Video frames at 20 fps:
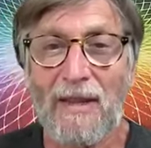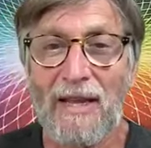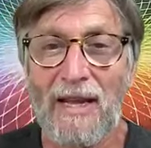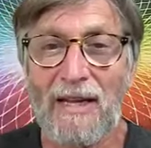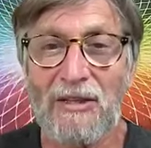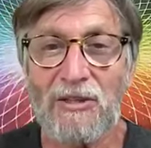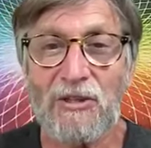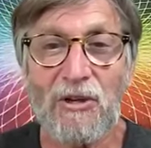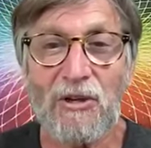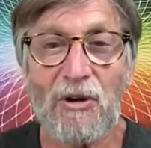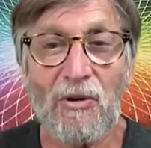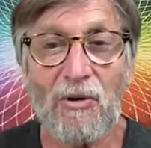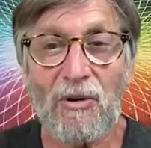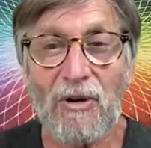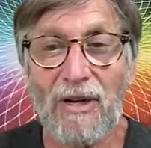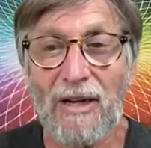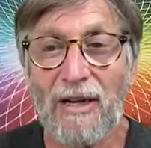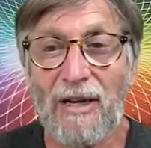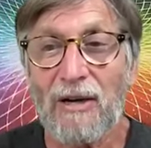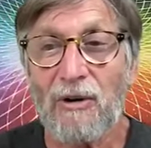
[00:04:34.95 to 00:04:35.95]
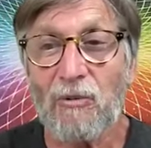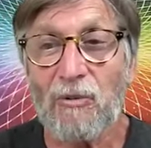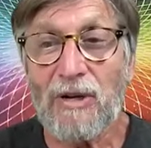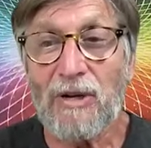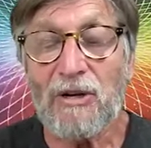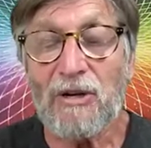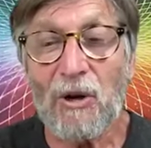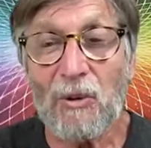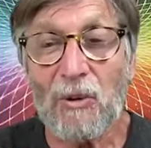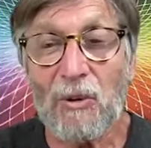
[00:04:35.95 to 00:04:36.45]
And so
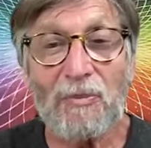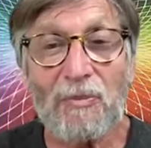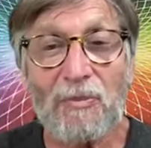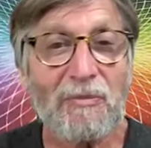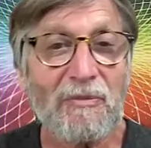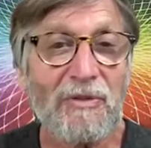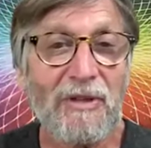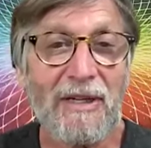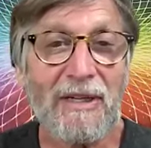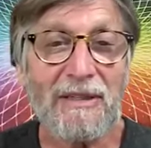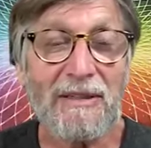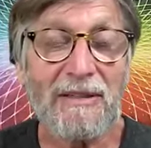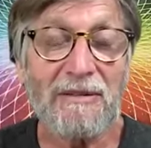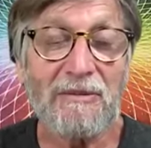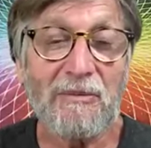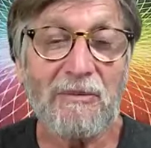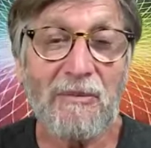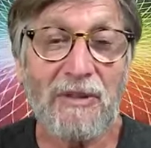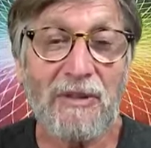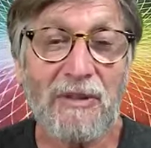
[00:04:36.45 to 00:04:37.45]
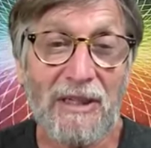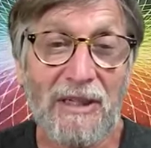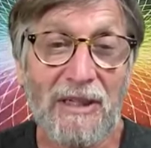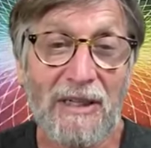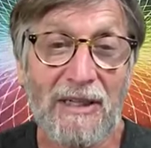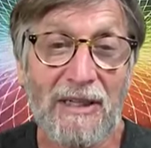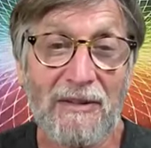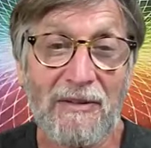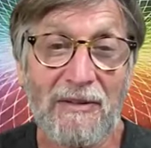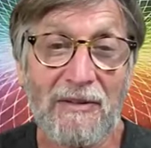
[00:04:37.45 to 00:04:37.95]
we hope that
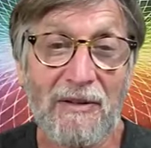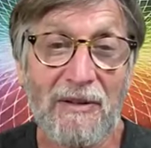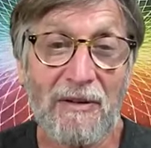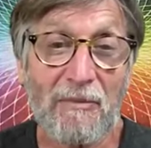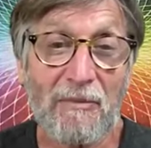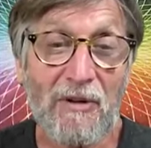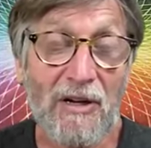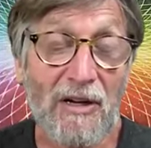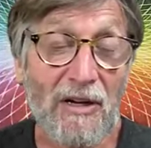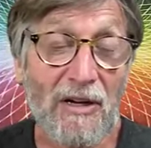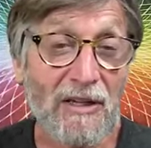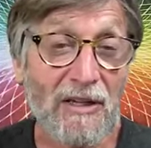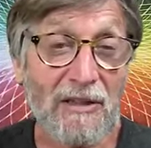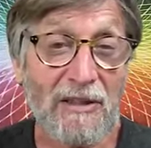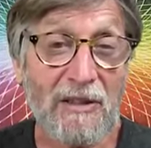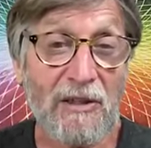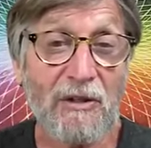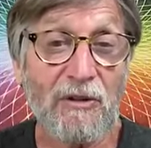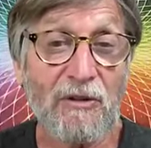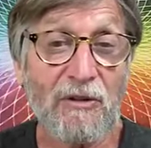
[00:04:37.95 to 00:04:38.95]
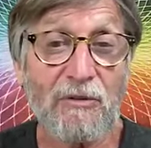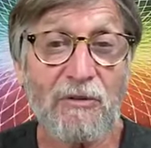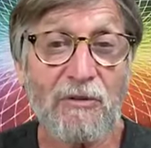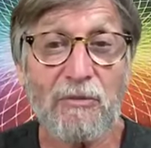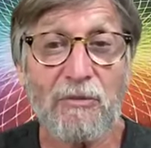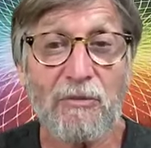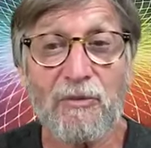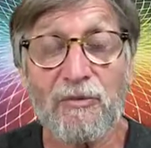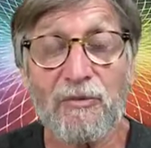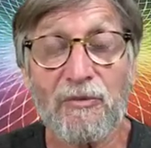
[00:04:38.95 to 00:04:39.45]
uh, a
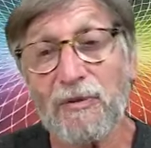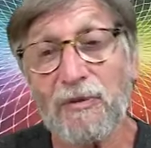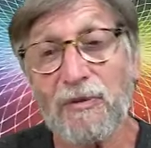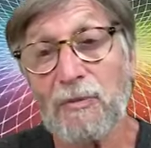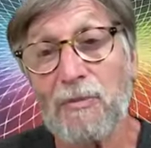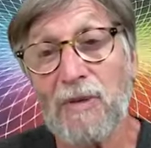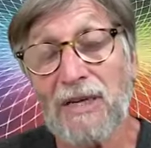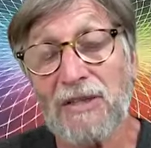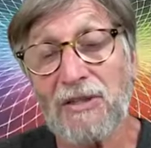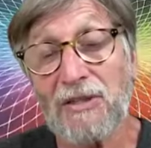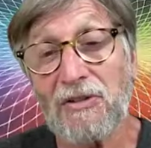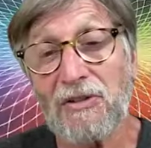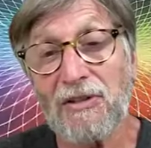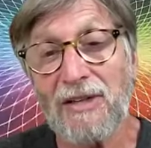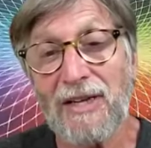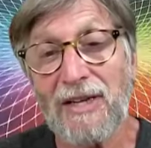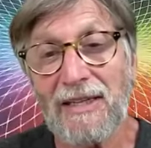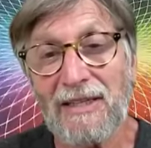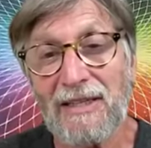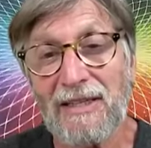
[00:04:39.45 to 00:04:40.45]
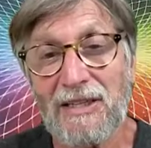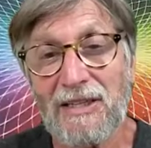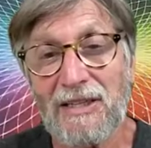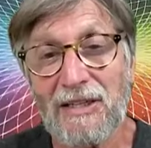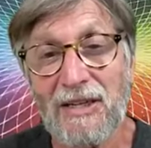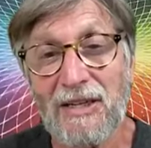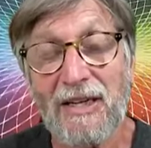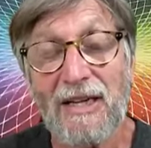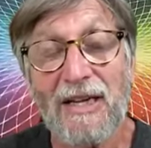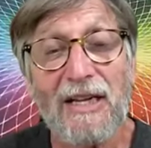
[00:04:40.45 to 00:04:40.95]
little message like
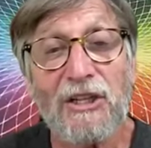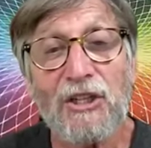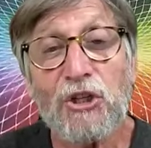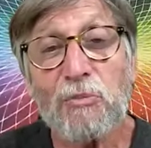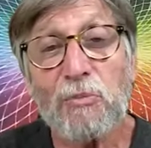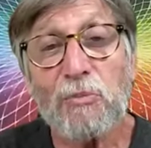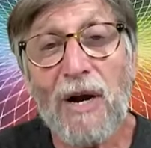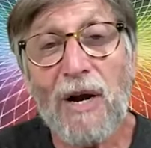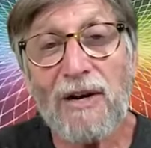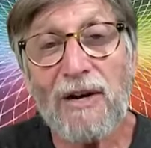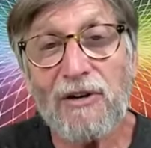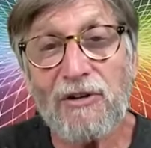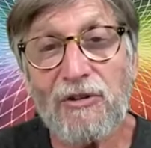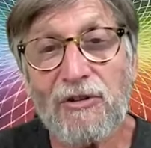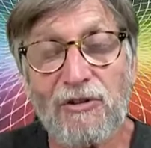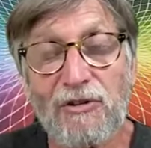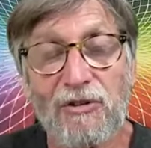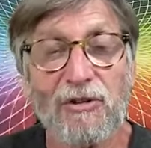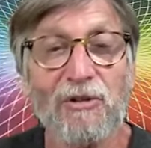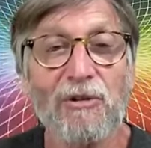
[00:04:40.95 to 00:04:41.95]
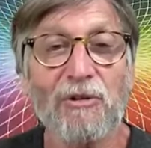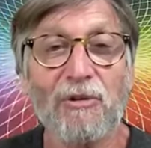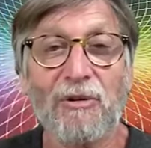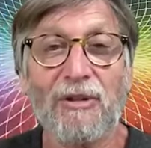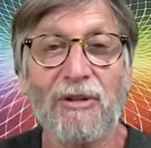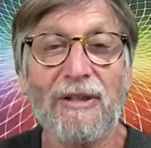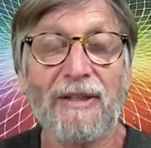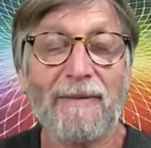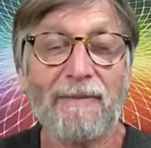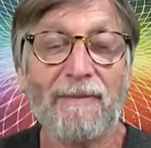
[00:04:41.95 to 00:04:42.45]
this inspires
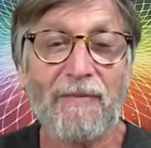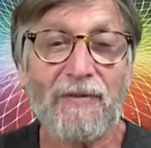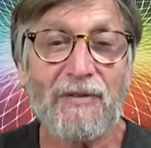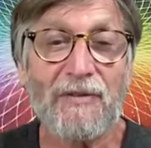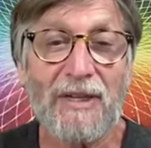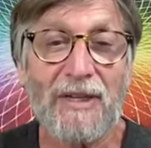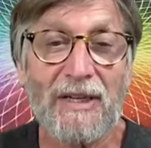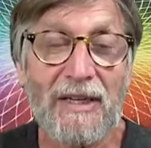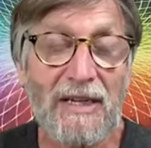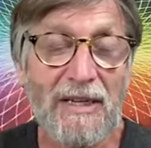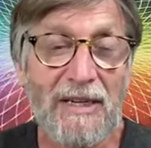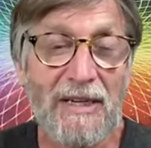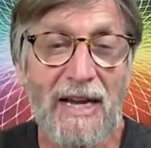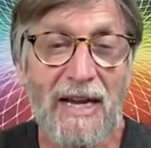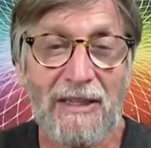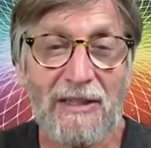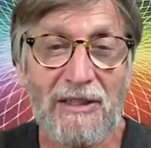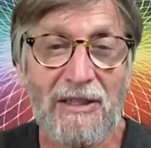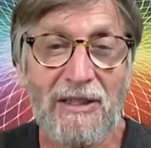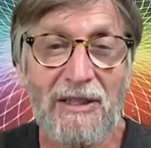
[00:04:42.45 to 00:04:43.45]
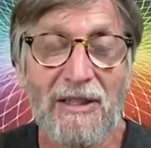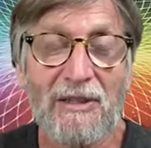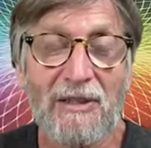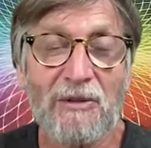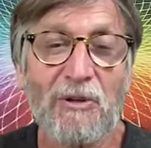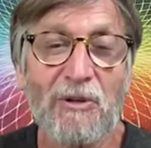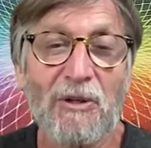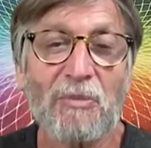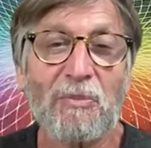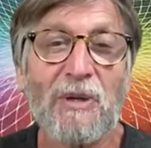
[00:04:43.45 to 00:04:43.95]
you to connect
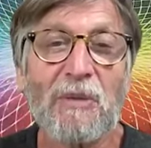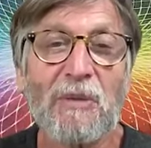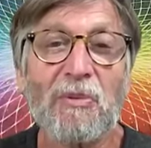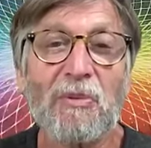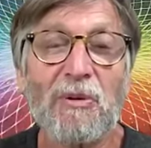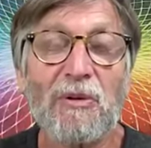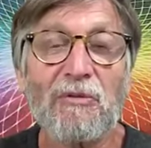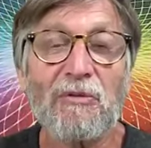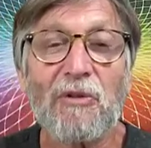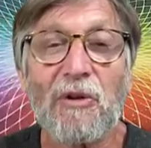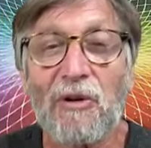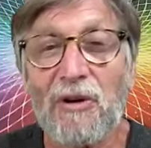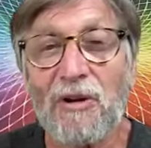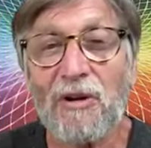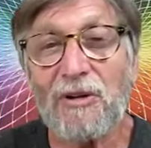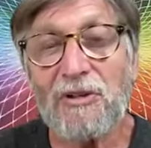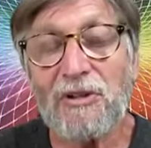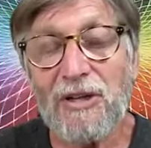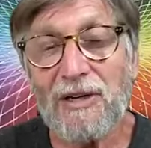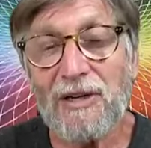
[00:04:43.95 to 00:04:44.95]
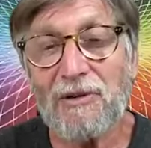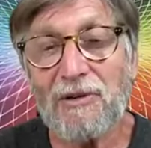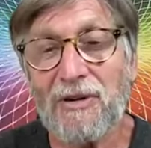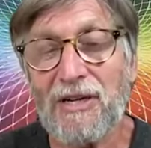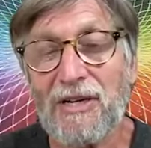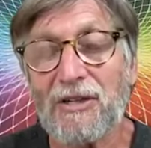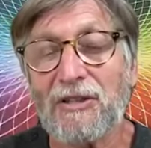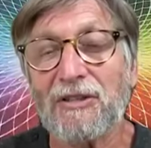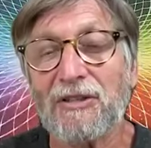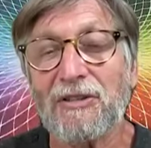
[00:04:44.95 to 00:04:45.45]
with people of all
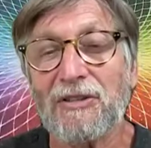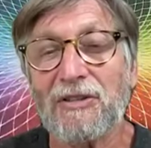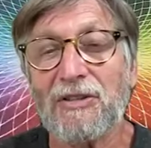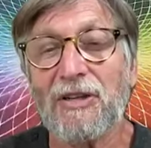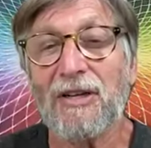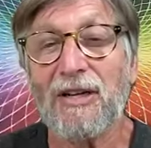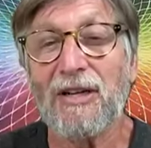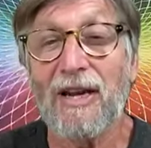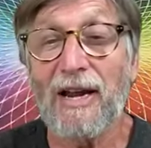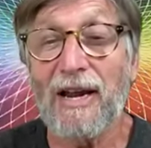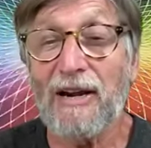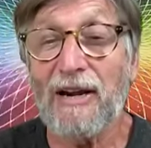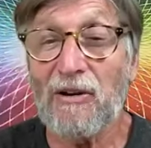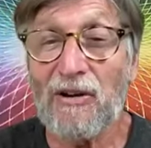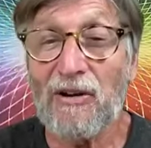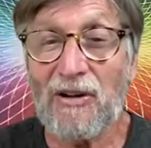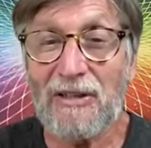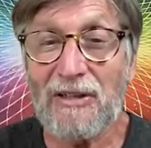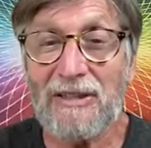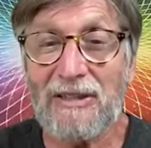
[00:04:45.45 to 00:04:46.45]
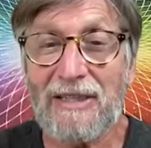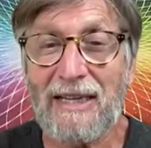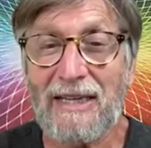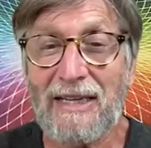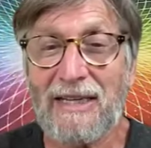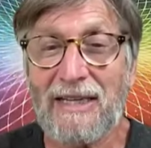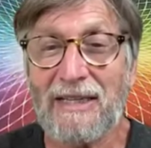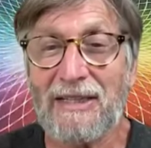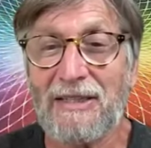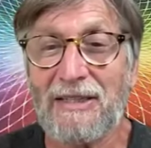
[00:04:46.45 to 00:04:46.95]
generations and all
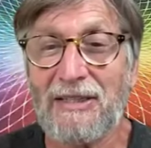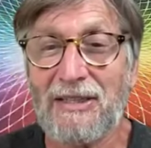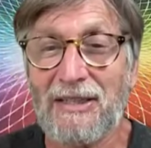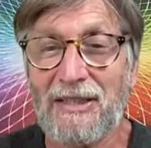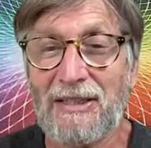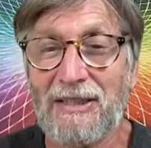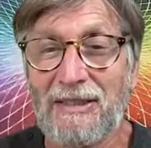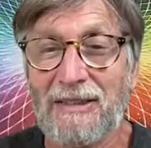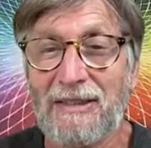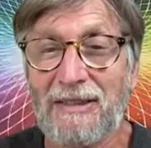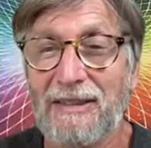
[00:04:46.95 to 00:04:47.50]
decades.